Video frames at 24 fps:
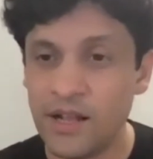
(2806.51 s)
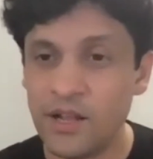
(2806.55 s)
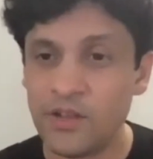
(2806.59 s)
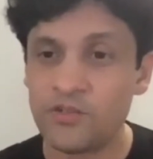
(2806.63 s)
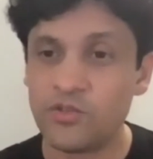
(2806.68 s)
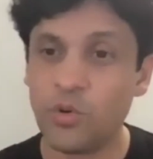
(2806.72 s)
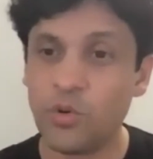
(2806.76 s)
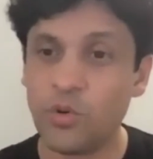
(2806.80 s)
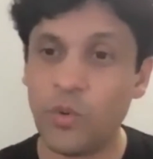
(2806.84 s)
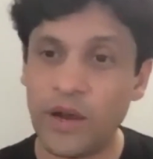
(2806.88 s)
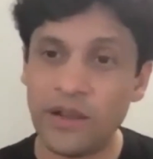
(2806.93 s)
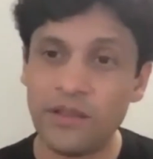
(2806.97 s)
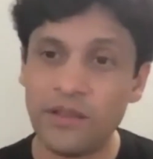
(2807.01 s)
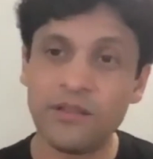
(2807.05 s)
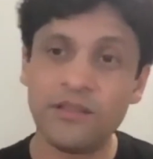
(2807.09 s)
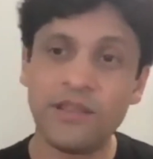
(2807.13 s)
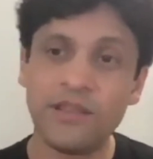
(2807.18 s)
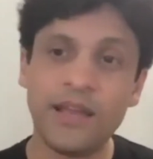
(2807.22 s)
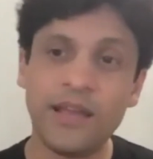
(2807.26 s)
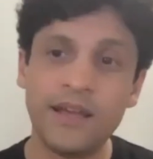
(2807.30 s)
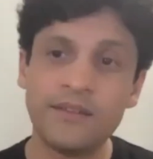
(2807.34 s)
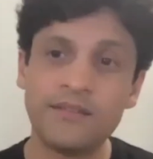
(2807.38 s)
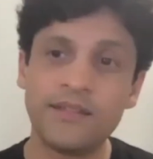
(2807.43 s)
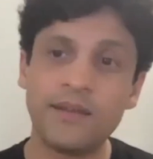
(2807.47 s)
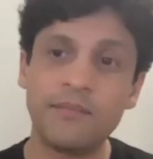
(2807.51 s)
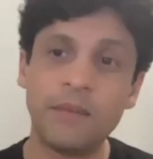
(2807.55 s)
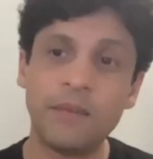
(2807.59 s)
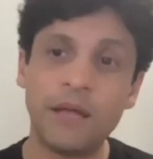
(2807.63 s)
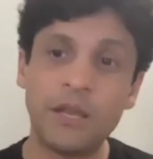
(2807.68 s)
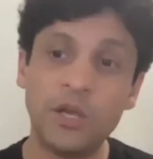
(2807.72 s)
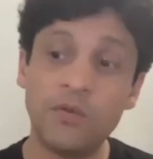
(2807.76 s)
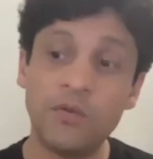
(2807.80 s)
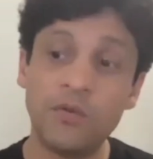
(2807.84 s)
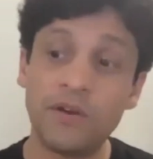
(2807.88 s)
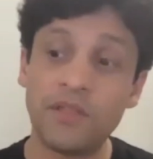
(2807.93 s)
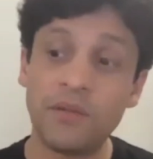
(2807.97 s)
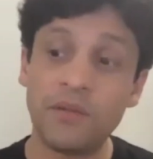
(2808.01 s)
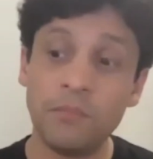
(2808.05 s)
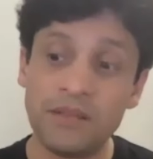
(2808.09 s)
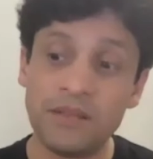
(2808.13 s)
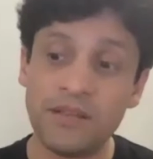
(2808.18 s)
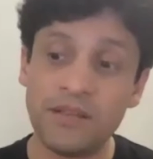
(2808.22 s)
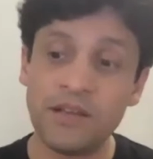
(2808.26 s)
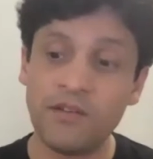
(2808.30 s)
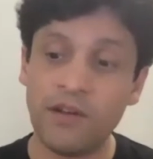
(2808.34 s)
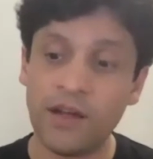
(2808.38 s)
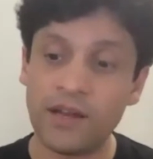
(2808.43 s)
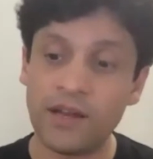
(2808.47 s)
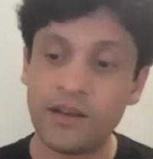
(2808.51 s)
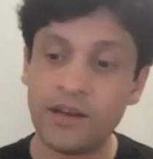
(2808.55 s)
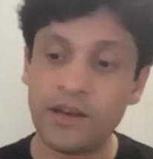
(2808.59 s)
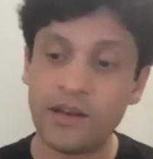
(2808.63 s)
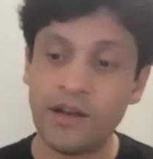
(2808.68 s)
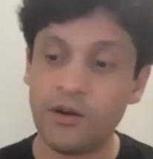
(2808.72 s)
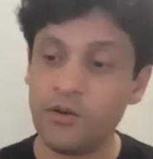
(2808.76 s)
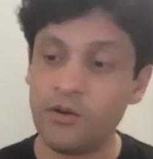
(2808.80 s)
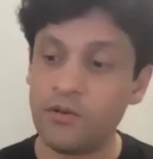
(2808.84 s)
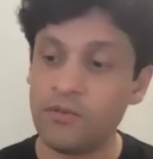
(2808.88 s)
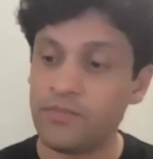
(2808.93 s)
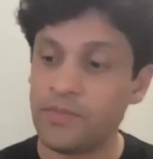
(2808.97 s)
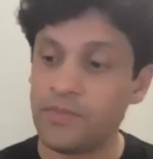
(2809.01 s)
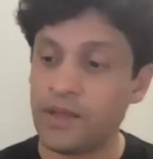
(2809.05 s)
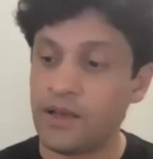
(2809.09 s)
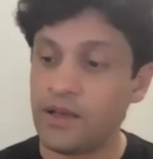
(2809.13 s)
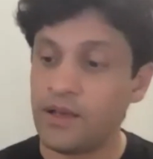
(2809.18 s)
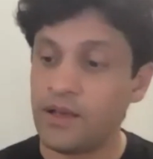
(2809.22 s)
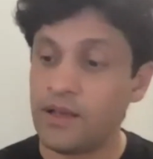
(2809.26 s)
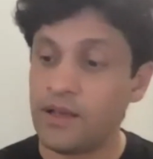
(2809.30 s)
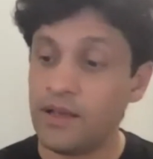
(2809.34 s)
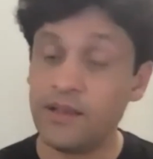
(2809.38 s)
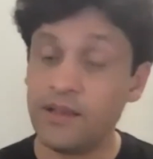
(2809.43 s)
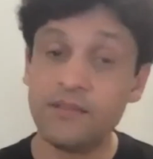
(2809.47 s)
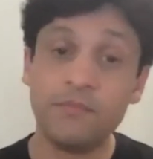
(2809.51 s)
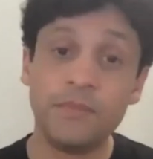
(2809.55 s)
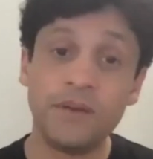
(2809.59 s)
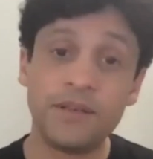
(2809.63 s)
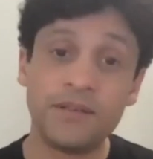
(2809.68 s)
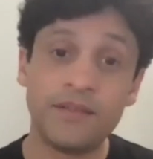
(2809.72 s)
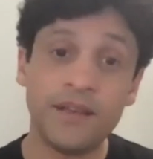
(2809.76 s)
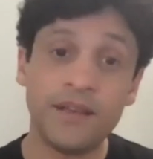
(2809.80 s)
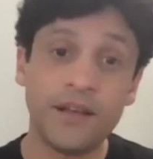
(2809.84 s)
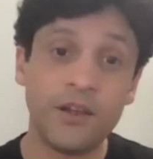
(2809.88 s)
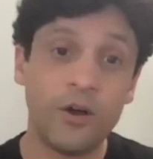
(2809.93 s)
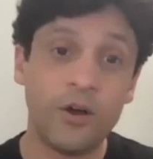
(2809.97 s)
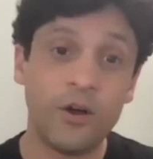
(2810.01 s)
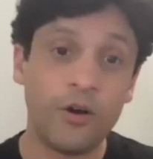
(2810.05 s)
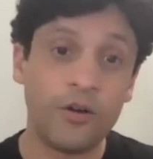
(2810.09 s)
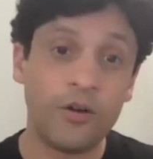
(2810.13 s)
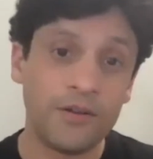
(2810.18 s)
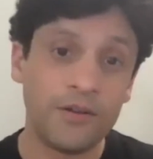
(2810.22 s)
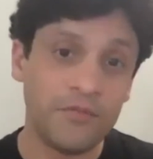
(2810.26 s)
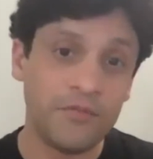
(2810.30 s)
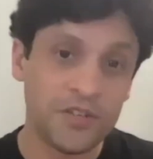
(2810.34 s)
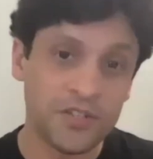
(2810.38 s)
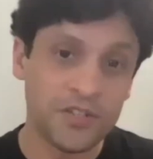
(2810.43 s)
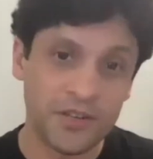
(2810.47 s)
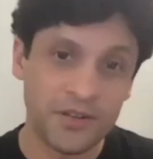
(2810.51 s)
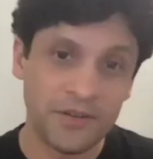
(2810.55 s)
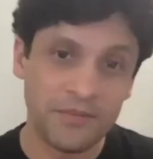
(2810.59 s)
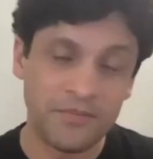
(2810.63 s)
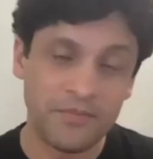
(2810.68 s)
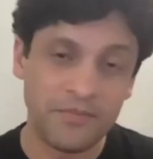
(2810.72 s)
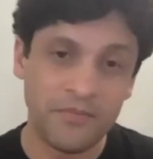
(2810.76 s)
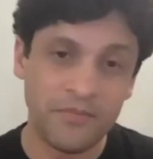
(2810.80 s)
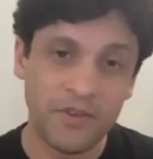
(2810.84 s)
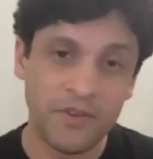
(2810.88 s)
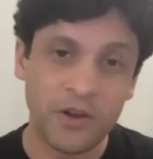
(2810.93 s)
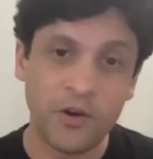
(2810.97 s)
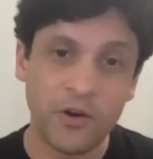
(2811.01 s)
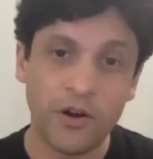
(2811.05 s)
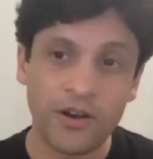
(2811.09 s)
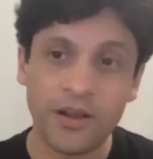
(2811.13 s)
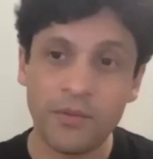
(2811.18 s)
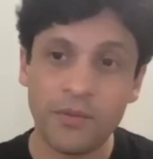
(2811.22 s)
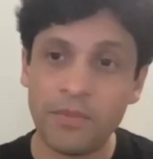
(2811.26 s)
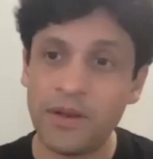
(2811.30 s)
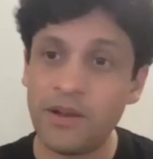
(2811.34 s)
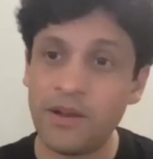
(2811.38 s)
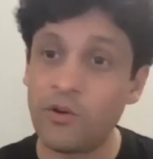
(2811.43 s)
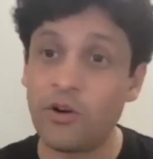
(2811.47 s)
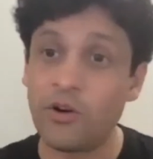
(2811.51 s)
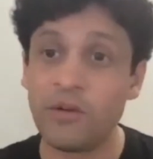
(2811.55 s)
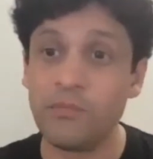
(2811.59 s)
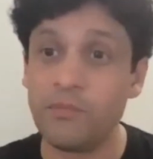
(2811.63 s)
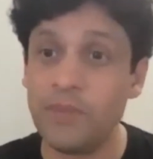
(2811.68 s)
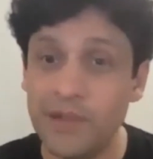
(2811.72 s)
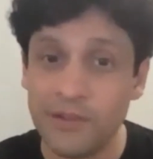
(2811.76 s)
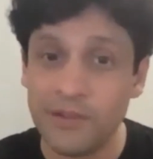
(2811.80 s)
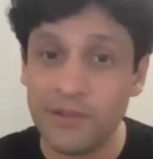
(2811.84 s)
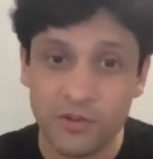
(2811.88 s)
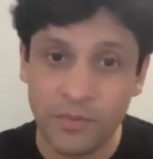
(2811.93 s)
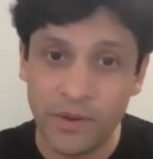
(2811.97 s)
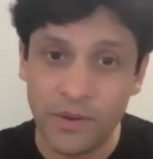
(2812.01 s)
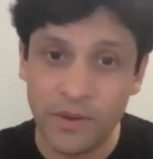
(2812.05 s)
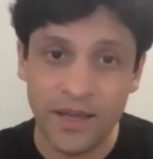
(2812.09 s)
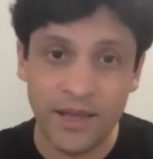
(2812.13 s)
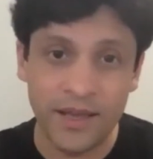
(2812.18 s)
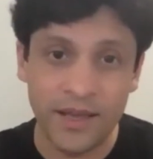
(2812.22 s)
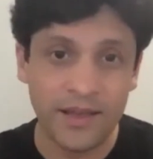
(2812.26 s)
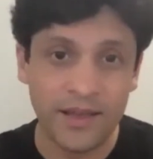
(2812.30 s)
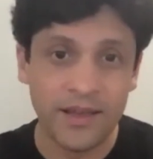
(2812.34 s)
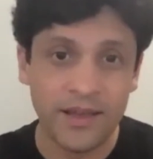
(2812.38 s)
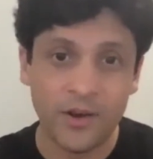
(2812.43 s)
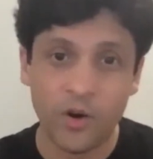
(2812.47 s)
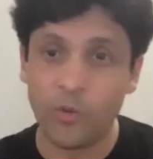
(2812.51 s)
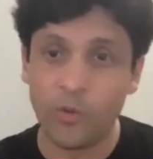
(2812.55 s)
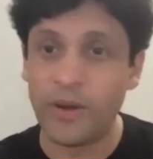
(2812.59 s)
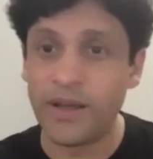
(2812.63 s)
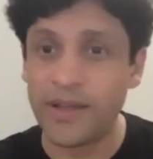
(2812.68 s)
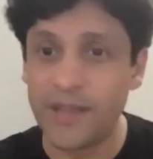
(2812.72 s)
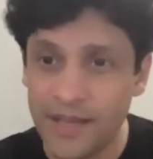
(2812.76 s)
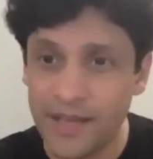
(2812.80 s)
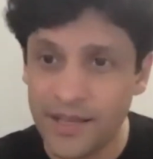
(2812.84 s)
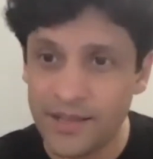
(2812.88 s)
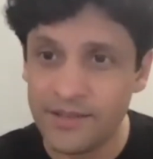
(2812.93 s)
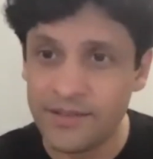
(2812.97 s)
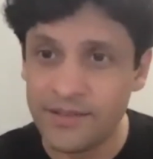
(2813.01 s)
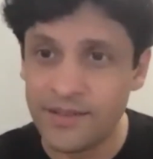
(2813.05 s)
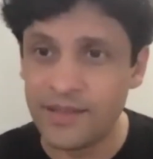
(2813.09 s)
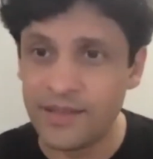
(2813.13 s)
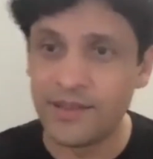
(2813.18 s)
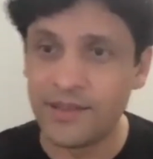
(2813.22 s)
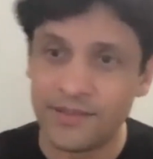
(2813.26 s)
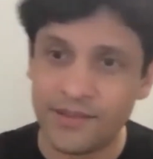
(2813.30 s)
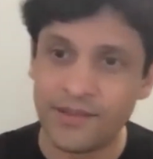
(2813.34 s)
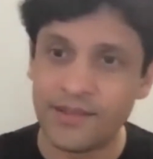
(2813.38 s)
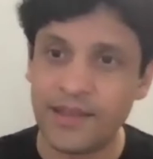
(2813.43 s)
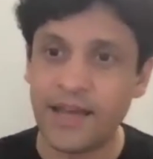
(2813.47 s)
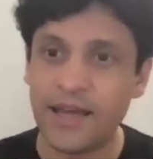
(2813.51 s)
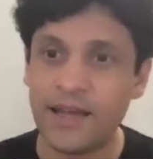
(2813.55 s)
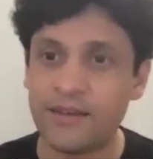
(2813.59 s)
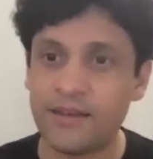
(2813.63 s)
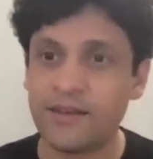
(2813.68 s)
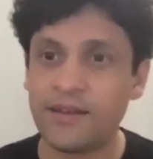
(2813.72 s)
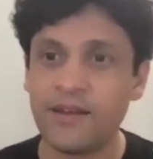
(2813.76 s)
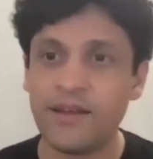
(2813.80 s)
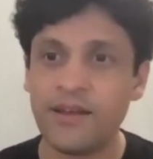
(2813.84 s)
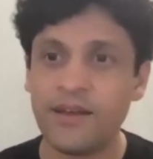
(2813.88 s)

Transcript: So one of the things that many of us are missing right now is missing a long-term vision. We're caught up in, I've got bills to pay, or my kids and this and that.